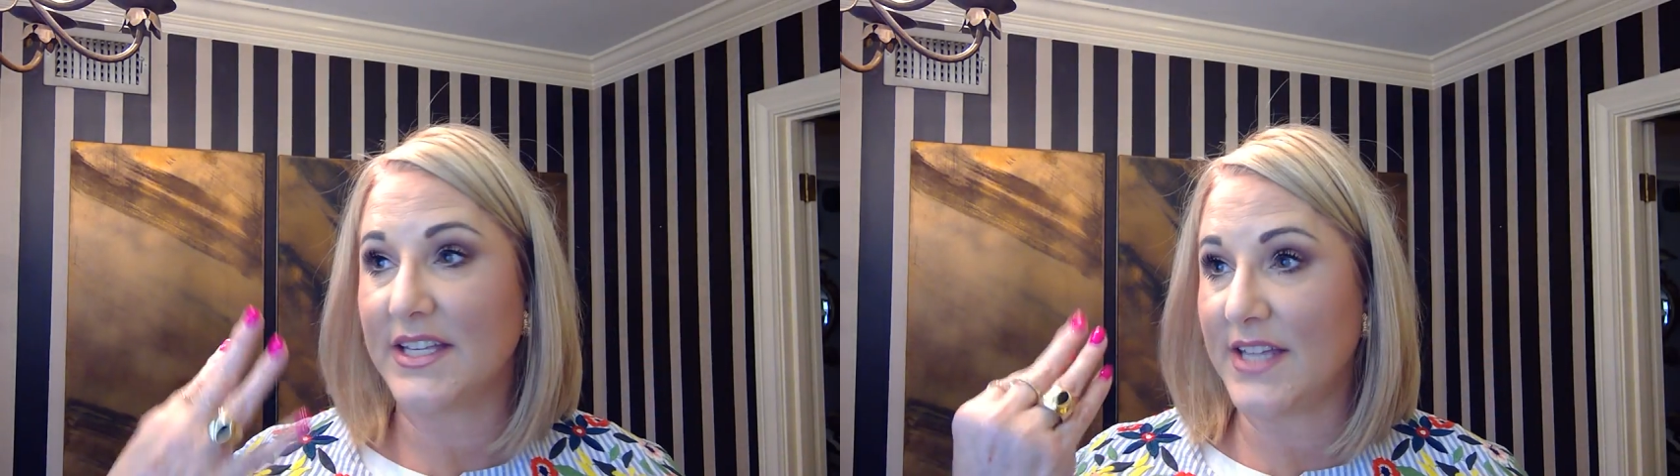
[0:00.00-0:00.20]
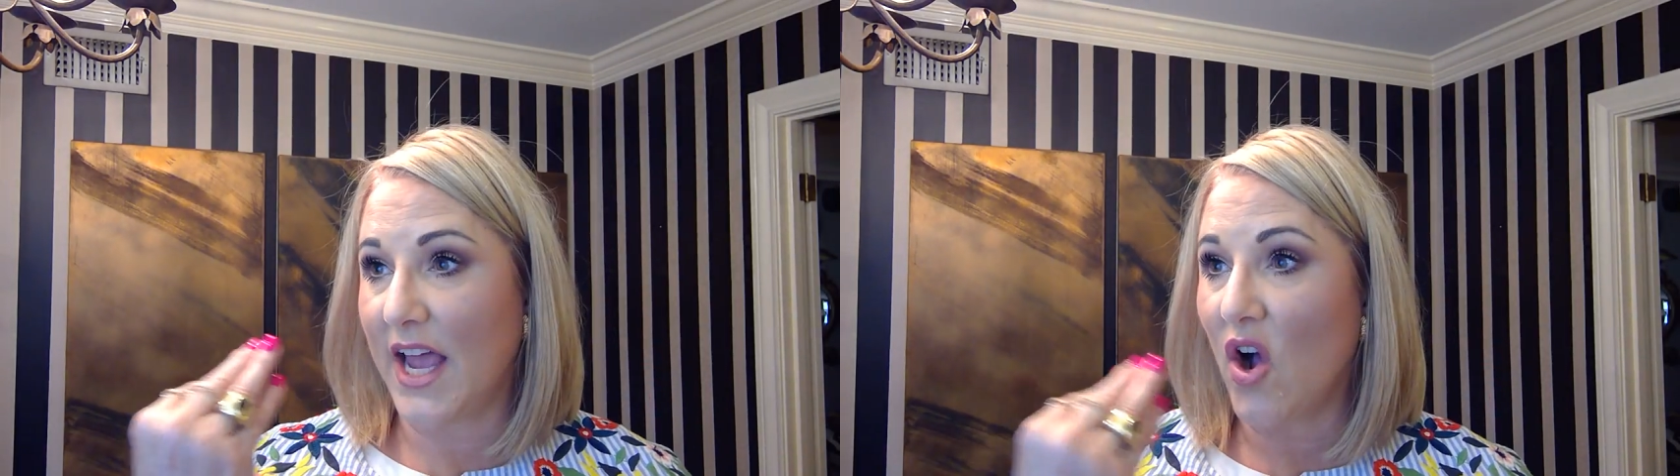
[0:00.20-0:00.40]

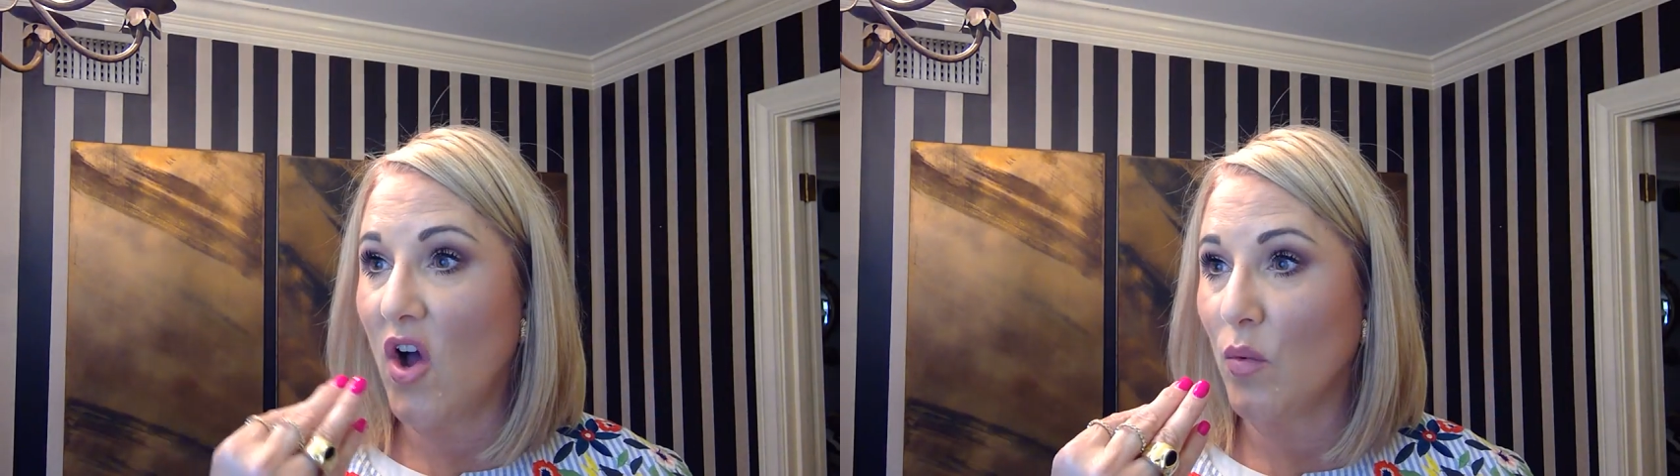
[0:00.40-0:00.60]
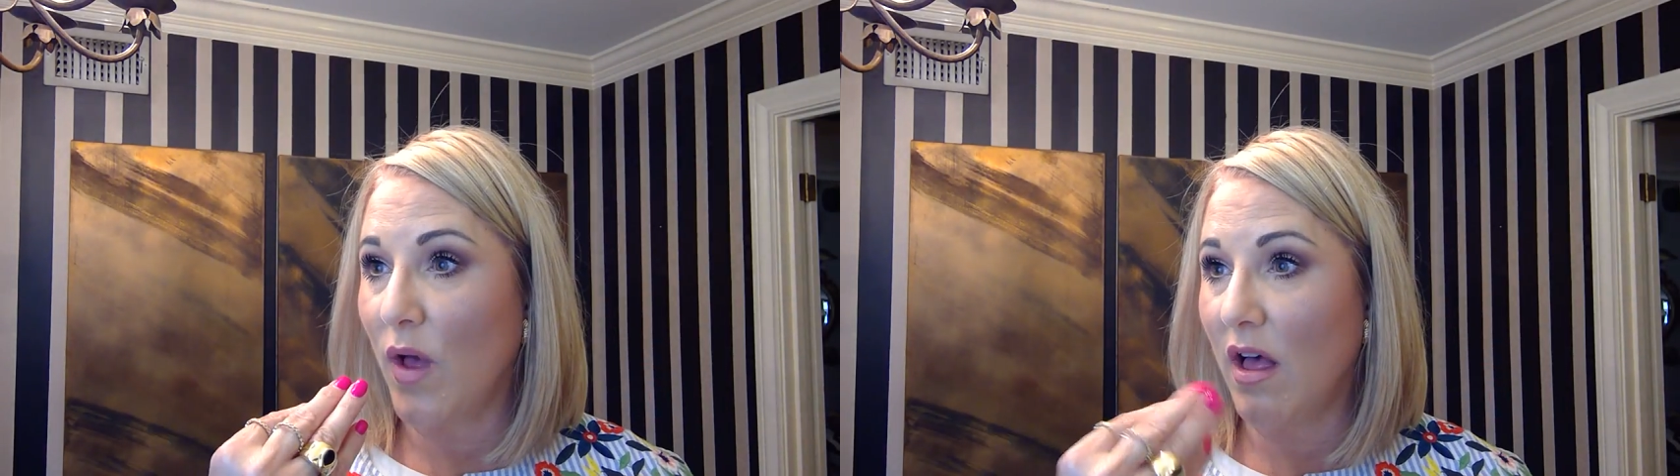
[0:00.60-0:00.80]
stay
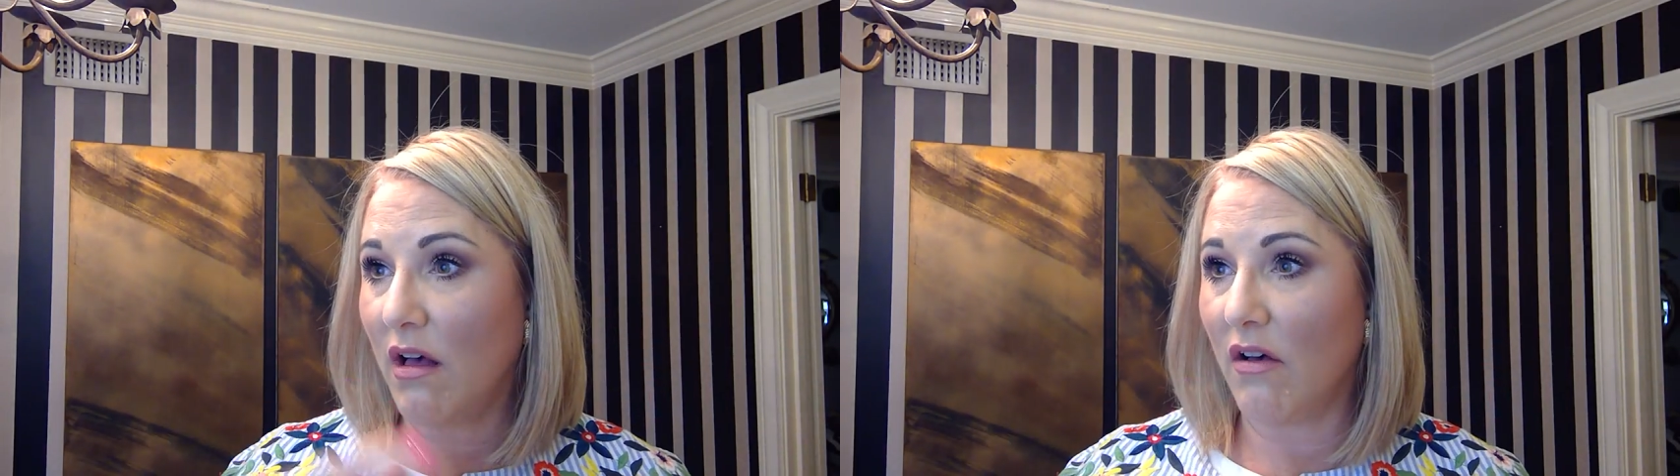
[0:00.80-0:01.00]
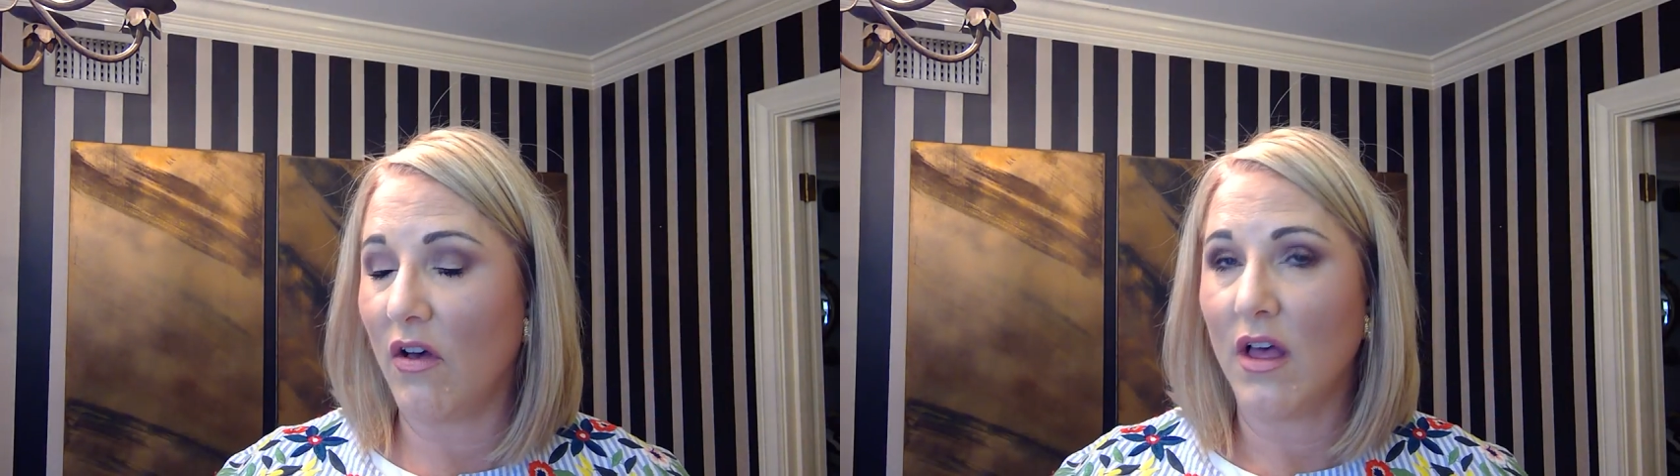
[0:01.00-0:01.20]
on
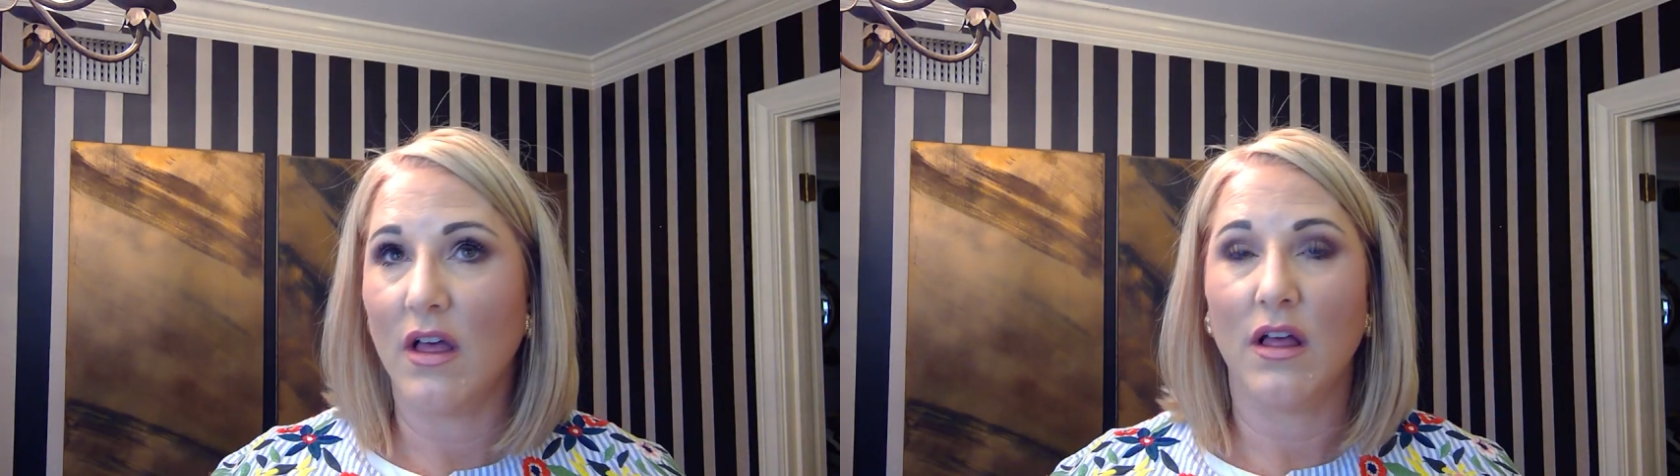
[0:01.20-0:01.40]
well.